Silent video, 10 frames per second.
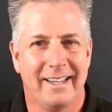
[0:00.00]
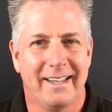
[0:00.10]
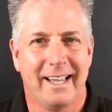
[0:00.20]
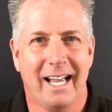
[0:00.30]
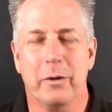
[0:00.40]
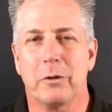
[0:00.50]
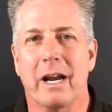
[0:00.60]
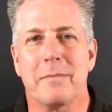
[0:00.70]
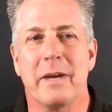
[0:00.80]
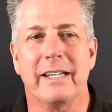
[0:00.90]
I would
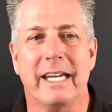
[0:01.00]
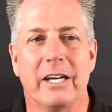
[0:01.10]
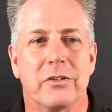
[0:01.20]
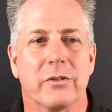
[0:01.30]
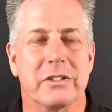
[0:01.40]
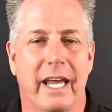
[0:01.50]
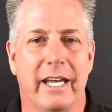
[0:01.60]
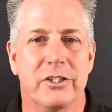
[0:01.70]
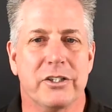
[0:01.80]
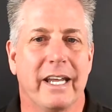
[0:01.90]
recommend The Introvert's
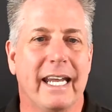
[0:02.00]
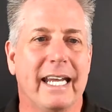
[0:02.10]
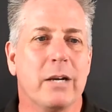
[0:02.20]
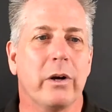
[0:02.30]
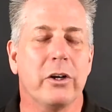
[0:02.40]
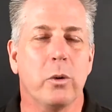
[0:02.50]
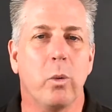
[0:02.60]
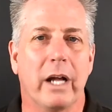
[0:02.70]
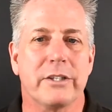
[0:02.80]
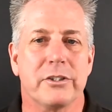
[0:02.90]
Edge to anyone who
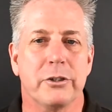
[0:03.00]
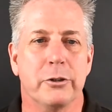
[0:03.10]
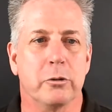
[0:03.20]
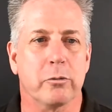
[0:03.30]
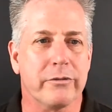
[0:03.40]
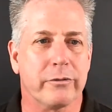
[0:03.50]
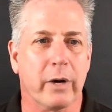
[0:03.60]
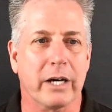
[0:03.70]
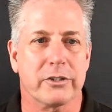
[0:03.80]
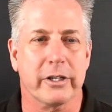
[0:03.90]
wants to
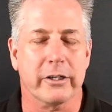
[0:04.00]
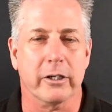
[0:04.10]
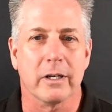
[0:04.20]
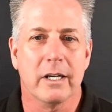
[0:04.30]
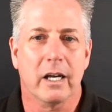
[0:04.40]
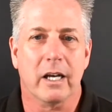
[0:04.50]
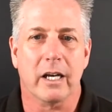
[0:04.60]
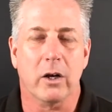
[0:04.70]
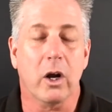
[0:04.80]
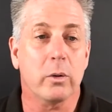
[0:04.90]
refresh their
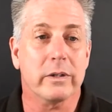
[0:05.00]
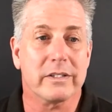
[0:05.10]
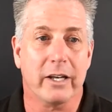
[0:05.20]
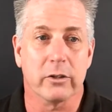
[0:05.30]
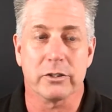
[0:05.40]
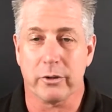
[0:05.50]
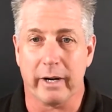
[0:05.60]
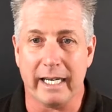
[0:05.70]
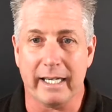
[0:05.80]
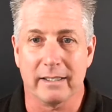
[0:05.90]
own sales
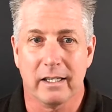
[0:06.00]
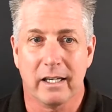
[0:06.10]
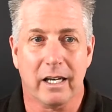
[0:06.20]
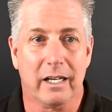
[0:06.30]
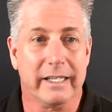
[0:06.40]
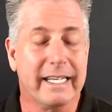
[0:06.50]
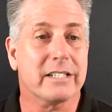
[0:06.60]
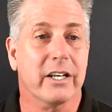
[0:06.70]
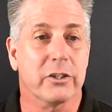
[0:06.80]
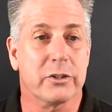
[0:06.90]
training, get
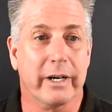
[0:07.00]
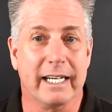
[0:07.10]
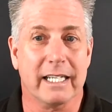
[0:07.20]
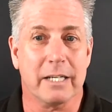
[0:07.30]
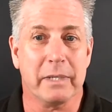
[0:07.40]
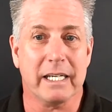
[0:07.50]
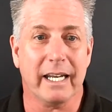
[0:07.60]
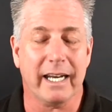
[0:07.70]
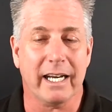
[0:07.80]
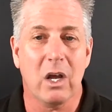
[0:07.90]
sales training in the
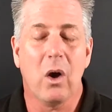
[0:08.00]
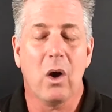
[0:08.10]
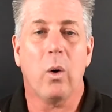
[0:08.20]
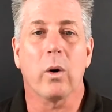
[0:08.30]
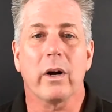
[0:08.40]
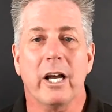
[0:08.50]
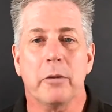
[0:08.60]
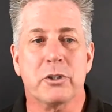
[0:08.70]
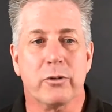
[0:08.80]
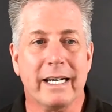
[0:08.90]
beginning, or help
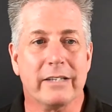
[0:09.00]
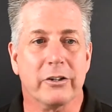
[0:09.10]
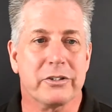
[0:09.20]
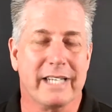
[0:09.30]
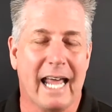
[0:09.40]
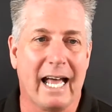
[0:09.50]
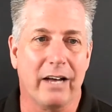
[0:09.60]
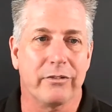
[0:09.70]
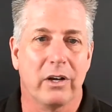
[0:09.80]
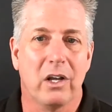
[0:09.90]
train their
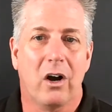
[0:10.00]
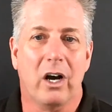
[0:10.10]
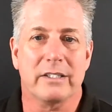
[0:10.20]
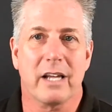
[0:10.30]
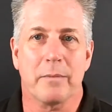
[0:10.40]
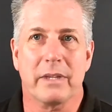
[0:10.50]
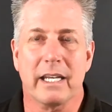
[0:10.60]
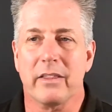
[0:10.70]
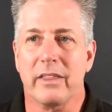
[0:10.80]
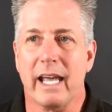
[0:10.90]
staff on
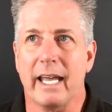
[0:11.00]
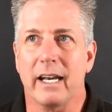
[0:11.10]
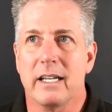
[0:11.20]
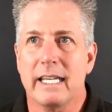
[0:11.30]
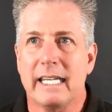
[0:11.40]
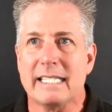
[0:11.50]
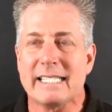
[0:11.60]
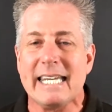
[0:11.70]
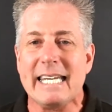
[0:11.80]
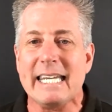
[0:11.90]
something that is
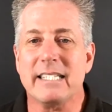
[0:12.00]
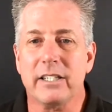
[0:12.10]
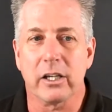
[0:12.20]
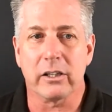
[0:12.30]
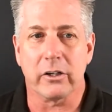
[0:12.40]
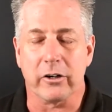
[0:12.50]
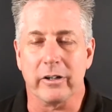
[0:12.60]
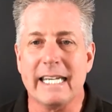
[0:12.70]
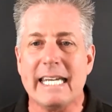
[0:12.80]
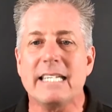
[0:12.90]
easy to learn,
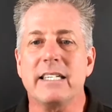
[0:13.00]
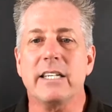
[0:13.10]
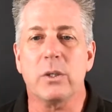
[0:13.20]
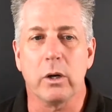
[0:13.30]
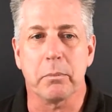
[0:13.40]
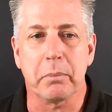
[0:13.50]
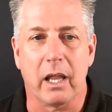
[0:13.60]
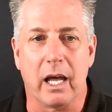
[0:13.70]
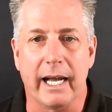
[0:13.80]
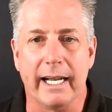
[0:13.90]
easy to
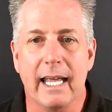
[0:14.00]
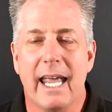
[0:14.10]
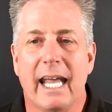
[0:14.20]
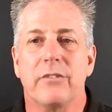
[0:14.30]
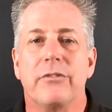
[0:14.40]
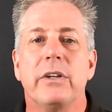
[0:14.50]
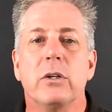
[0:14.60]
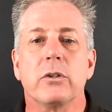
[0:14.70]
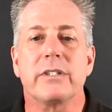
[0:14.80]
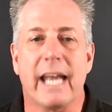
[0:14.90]
apply, and
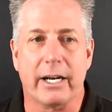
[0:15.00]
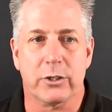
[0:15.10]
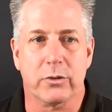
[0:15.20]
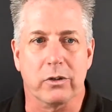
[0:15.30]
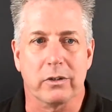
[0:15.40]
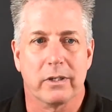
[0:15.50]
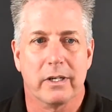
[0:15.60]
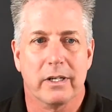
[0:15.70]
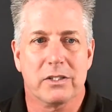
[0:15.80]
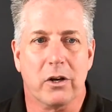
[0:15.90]
feels natural.
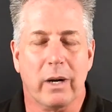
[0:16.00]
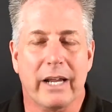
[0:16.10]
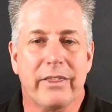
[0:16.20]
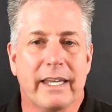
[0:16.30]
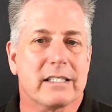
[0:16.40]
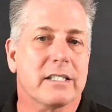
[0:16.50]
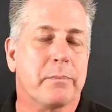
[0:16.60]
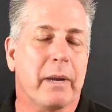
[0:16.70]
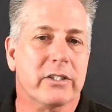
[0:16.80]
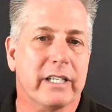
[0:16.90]
So I think it's
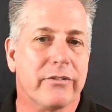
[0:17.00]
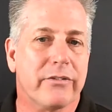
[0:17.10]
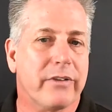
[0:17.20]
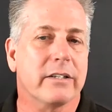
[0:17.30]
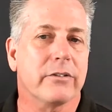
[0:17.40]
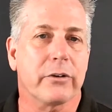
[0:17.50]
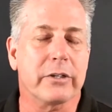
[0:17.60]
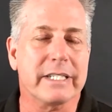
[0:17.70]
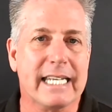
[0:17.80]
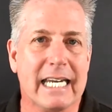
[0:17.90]
especially effective for
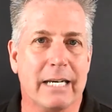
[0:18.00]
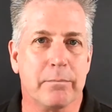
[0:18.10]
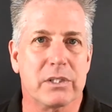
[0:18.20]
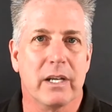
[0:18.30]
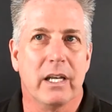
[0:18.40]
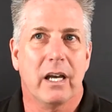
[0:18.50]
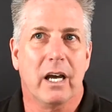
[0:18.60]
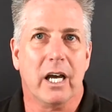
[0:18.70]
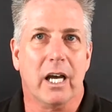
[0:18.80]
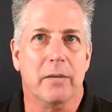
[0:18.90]
teams
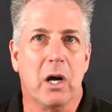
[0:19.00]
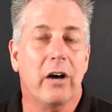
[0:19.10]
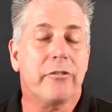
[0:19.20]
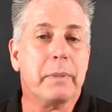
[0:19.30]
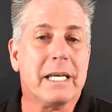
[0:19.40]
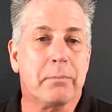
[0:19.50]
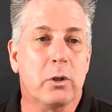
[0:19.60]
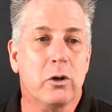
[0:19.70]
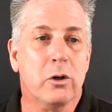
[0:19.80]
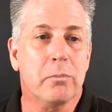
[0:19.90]
of people
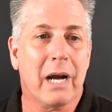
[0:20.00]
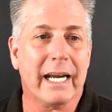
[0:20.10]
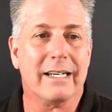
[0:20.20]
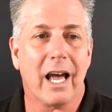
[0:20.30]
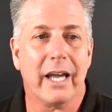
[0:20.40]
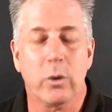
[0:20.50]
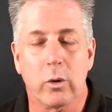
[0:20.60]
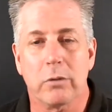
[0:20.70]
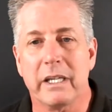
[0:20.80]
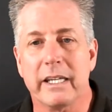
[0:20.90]
who might not
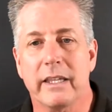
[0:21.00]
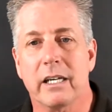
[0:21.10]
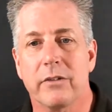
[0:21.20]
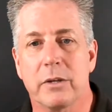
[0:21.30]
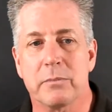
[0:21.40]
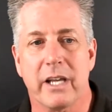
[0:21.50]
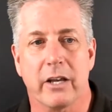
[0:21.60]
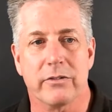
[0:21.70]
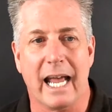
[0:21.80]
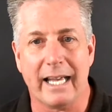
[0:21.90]
normally think of
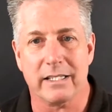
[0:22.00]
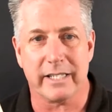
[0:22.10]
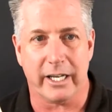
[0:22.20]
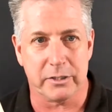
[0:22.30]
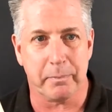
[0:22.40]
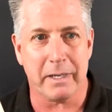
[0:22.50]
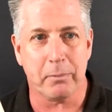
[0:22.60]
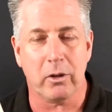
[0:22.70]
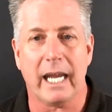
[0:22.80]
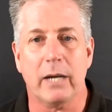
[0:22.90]
themselves as
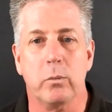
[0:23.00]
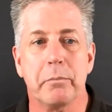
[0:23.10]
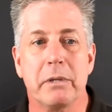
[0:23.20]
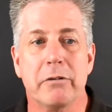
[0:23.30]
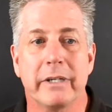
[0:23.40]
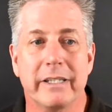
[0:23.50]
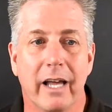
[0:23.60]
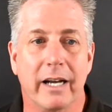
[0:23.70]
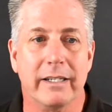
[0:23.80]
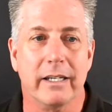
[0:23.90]
salespeople and would be reluctant